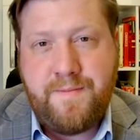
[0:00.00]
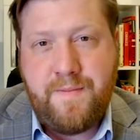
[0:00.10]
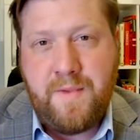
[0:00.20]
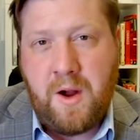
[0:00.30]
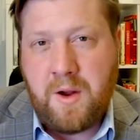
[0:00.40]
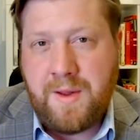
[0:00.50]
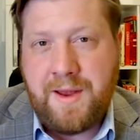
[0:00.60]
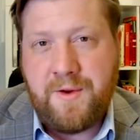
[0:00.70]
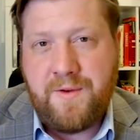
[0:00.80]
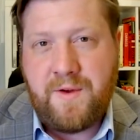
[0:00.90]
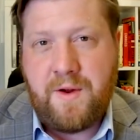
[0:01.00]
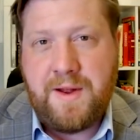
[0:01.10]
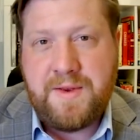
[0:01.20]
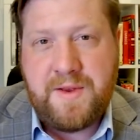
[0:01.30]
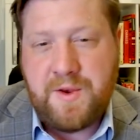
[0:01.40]
Our leaders, our
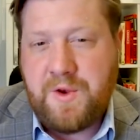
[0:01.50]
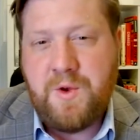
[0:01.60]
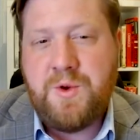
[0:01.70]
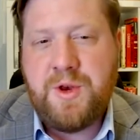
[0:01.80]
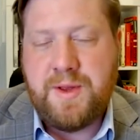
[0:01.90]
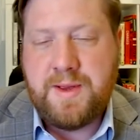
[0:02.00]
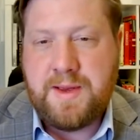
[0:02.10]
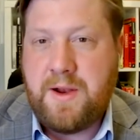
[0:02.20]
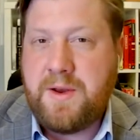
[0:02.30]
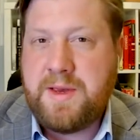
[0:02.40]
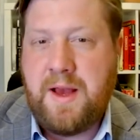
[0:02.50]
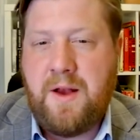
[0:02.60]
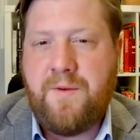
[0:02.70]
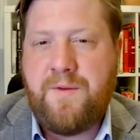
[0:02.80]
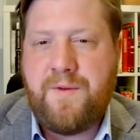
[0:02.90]
institutions, and
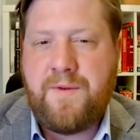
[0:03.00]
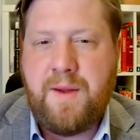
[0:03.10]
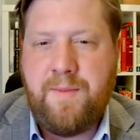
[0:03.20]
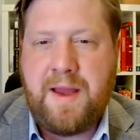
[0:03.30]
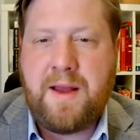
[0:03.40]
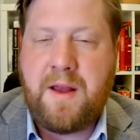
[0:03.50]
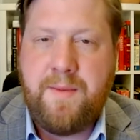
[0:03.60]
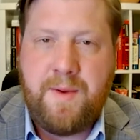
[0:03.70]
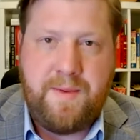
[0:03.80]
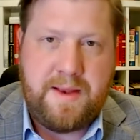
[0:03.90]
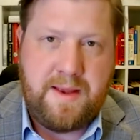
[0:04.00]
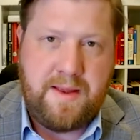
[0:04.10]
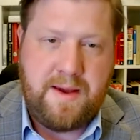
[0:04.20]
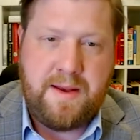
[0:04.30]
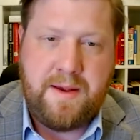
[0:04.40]
ourselves can make a commitment to
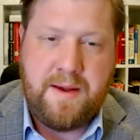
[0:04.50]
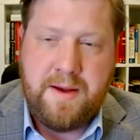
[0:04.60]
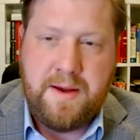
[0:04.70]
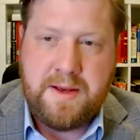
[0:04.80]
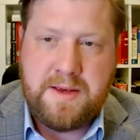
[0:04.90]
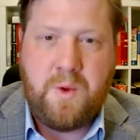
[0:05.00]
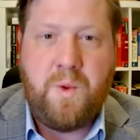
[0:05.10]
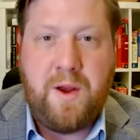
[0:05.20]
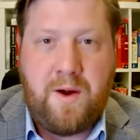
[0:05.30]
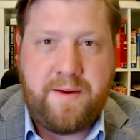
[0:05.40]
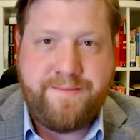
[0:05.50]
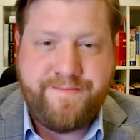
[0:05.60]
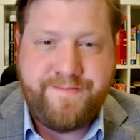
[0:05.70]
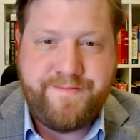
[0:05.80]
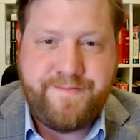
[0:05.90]
that. So we are.
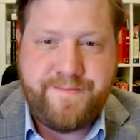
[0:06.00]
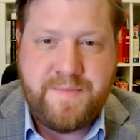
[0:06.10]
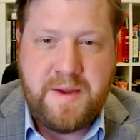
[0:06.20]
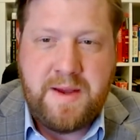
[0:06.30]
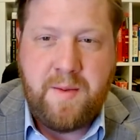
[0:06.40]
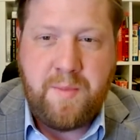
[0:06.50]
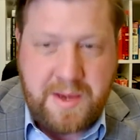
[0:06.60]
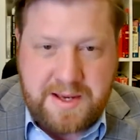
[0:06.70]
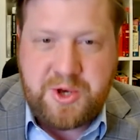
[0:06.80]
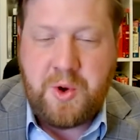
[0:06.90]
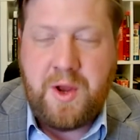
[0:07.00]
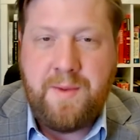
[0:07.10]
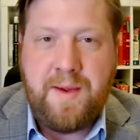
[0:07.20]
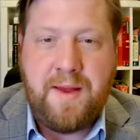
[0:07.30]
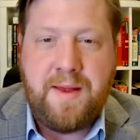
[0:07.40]
Please join
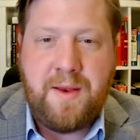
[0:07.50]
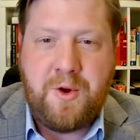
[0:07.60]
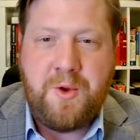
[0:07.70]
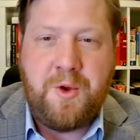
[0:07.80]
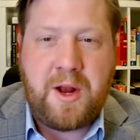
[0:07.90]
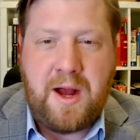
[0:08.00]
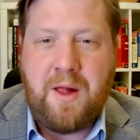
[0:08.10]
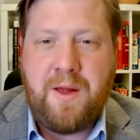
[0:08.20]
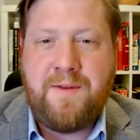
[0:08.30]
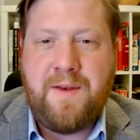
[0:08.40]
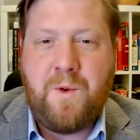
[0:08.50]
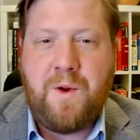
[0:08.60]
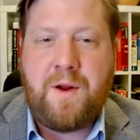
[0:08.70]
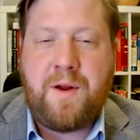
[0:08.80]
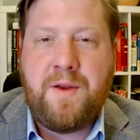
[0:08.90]
me, then urge your colleagues at
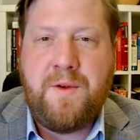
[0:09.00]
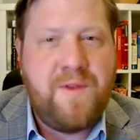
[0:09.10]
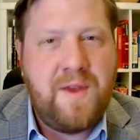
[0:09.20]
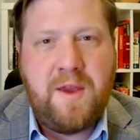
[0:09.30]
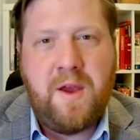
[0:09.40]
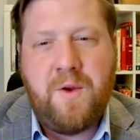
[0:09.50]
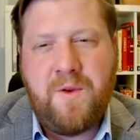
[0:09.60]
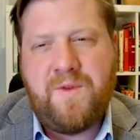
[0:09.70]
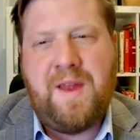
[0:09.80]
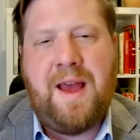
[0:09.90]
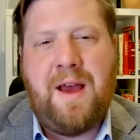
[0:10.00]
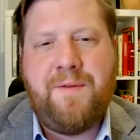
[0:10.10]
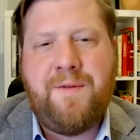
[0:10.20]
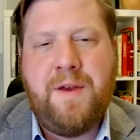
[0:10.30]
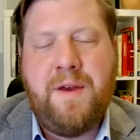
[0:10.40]
work, your CEO, your staff,
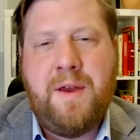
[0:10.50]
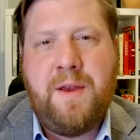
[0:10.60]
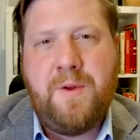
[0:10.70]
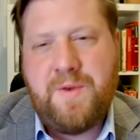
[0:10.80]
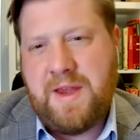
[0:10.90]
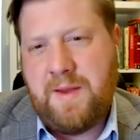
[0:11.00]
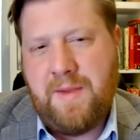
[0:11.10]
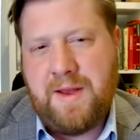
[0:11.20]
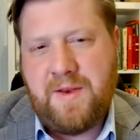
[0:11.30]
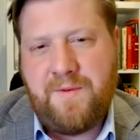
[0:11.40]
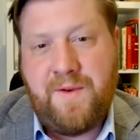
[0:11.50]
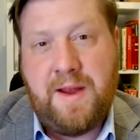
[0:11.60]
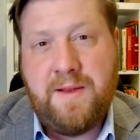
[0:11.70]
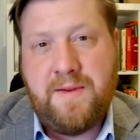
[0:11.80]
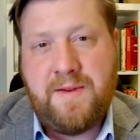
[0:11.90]
your teammates, your
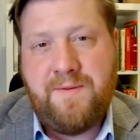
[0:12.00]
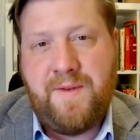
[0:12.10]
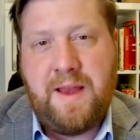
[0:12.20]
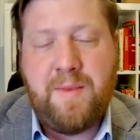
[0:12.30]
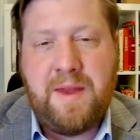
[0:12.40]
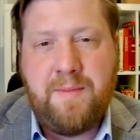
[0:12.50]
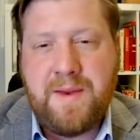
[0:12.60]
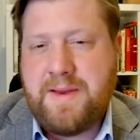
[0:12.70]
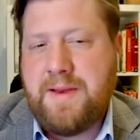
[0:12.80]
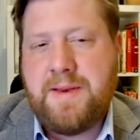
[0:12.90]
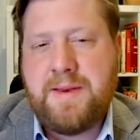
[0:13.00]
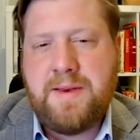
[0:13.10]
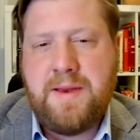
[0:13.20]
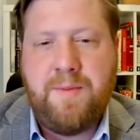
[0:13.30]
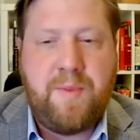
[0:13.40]
friends, family,
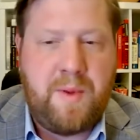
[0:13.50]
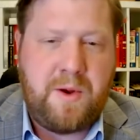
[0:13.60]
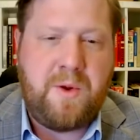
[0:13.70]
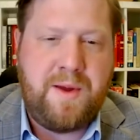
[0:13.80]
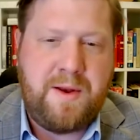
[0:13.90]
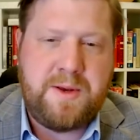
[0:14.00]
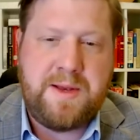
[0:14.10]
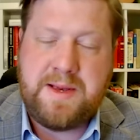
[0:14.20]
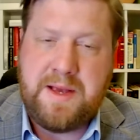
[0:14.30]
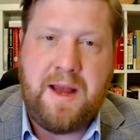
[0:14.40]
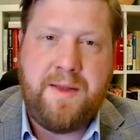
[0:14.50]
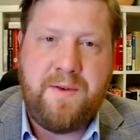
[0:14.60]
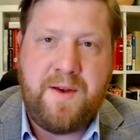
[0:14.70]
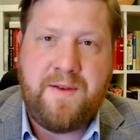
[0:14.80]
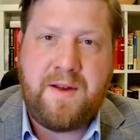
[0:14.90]
business, and political leaders to sign the
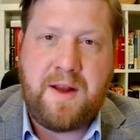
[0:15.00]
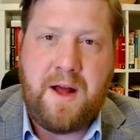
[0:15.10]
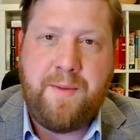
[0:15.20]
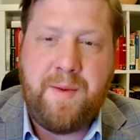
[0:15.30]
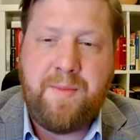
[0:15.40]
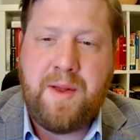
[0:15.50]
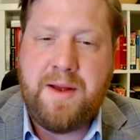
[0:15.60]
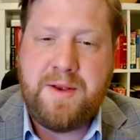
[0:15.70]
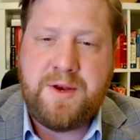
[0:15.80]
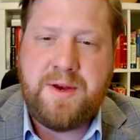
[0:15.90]
Just Economy Pledge.